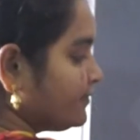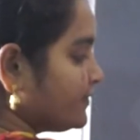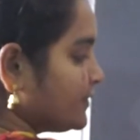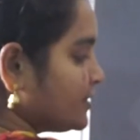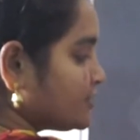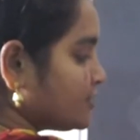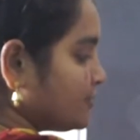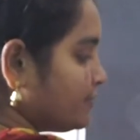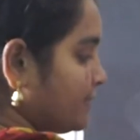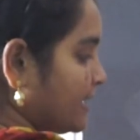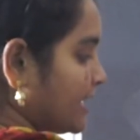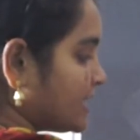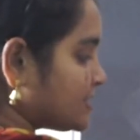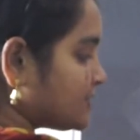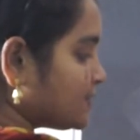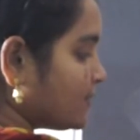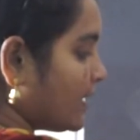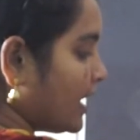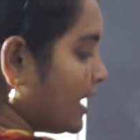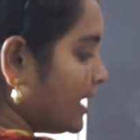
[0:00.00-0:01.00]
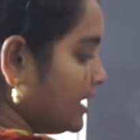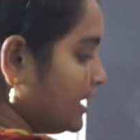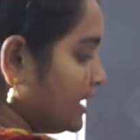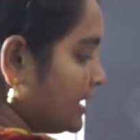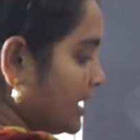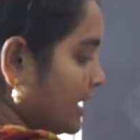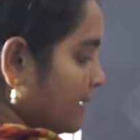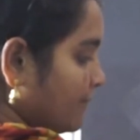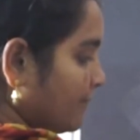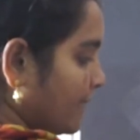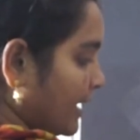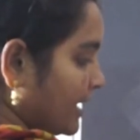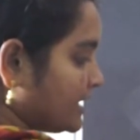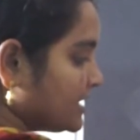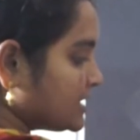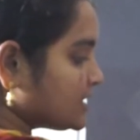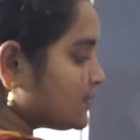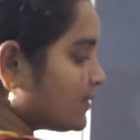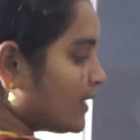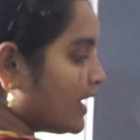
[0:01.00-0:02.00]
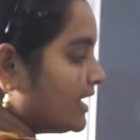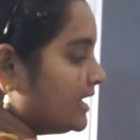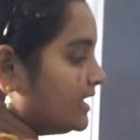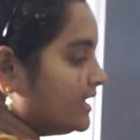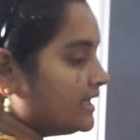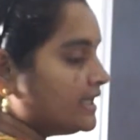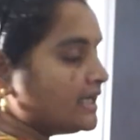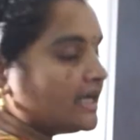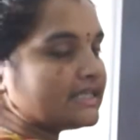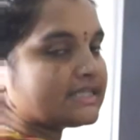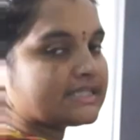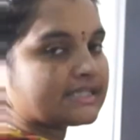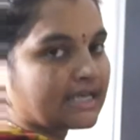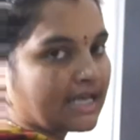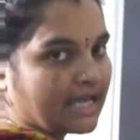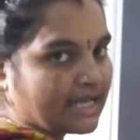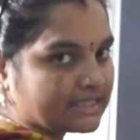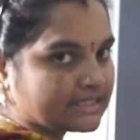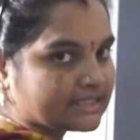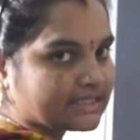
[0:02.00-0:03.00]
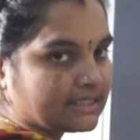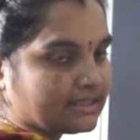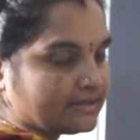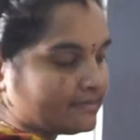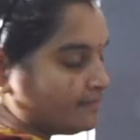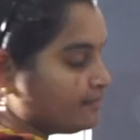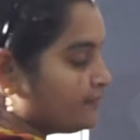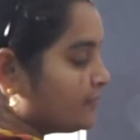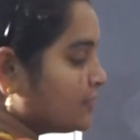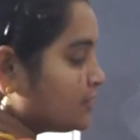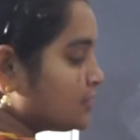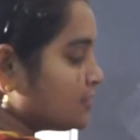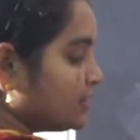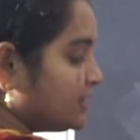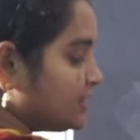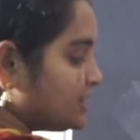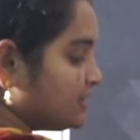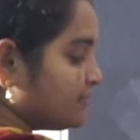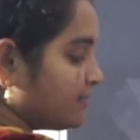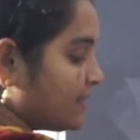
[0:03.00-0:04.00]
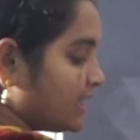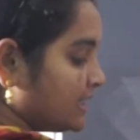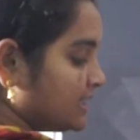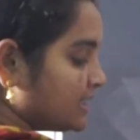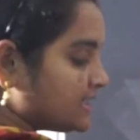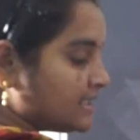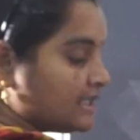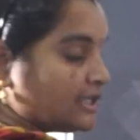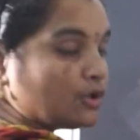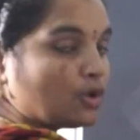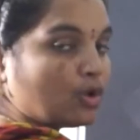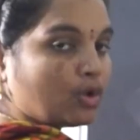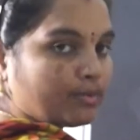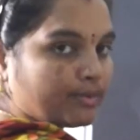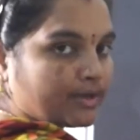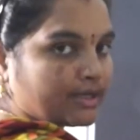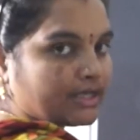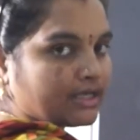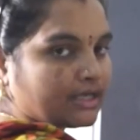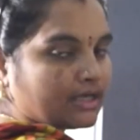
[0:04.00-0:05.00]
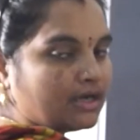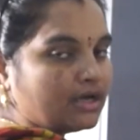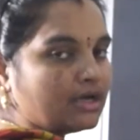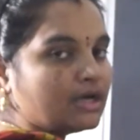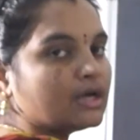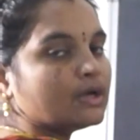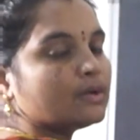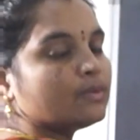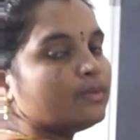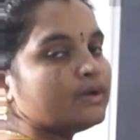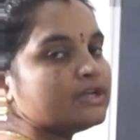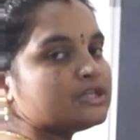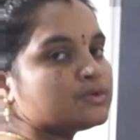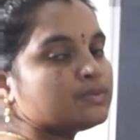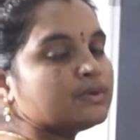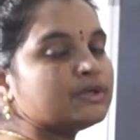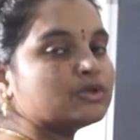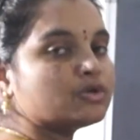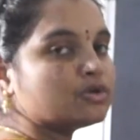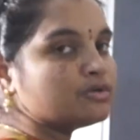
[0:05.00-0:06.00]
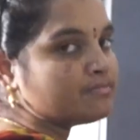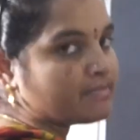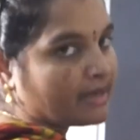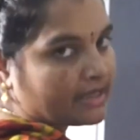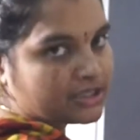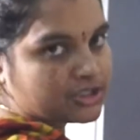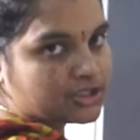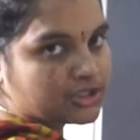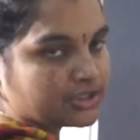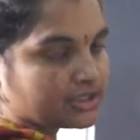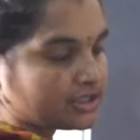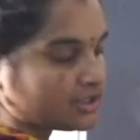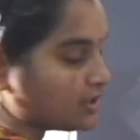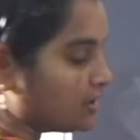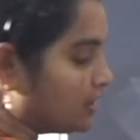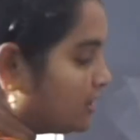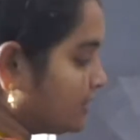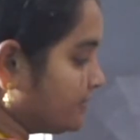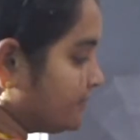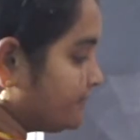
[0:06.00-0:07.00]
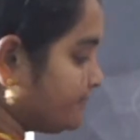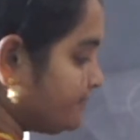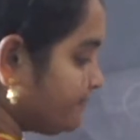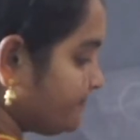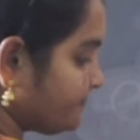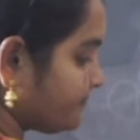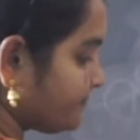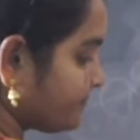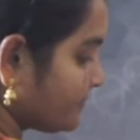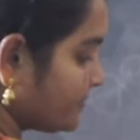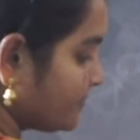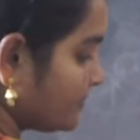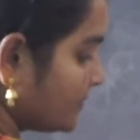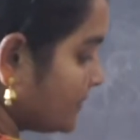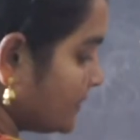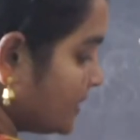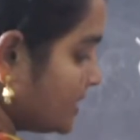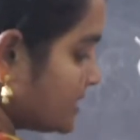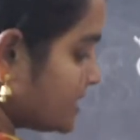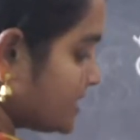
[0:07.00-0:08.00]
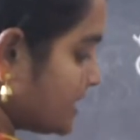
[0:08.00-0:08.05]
So plus y minus y gets cancelled. So it remains 0 over here, which we don't mention it all. Is